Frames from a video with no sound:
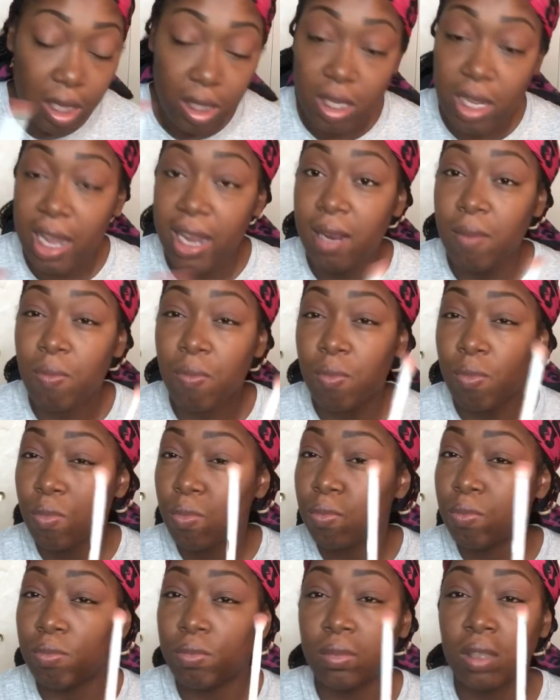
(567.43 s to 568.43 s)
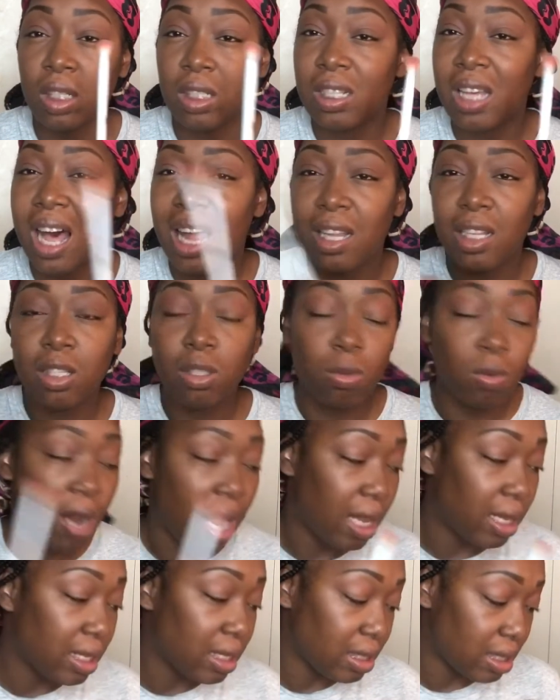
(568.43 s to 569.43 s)
They $1,
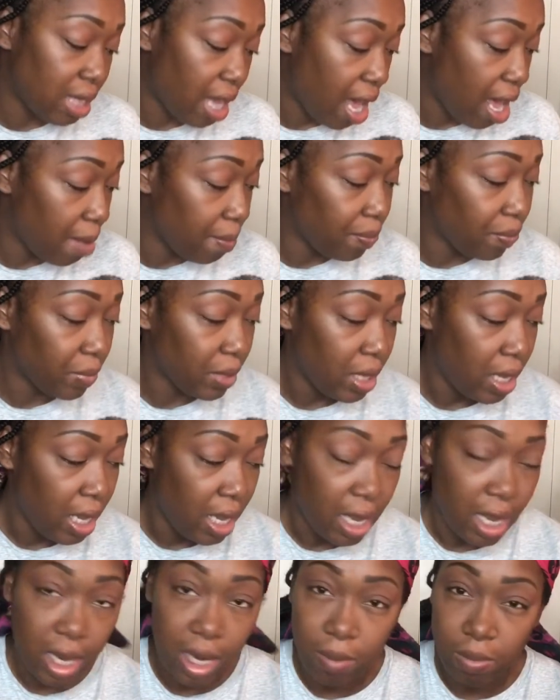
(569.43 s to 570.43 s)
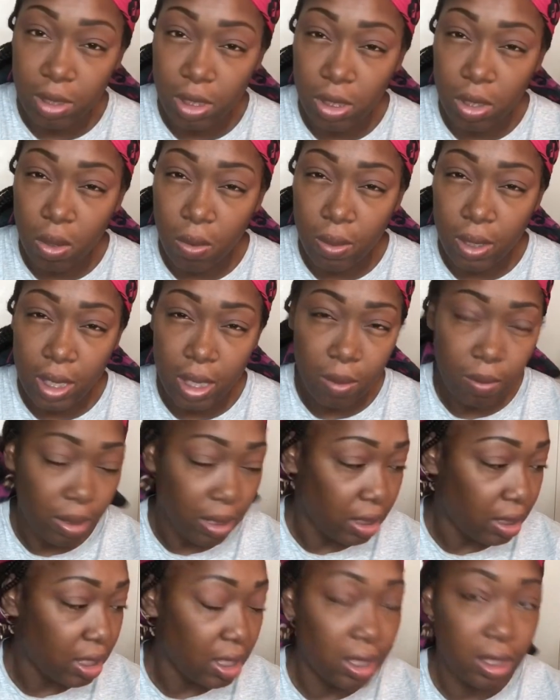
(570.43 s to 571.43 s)
$2 top. And I'm just going in
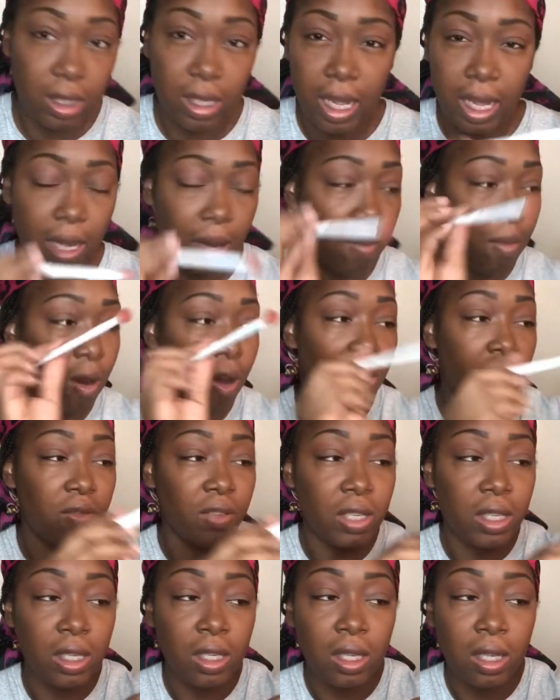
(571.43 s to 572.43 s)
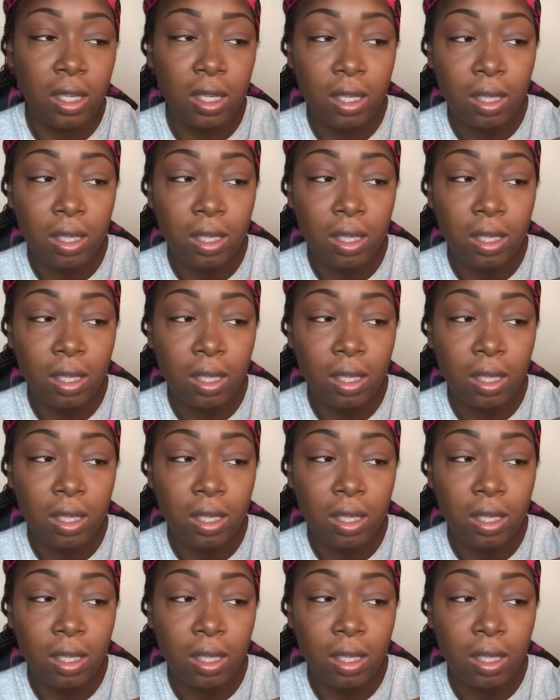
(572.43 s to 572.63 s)
with this like mauve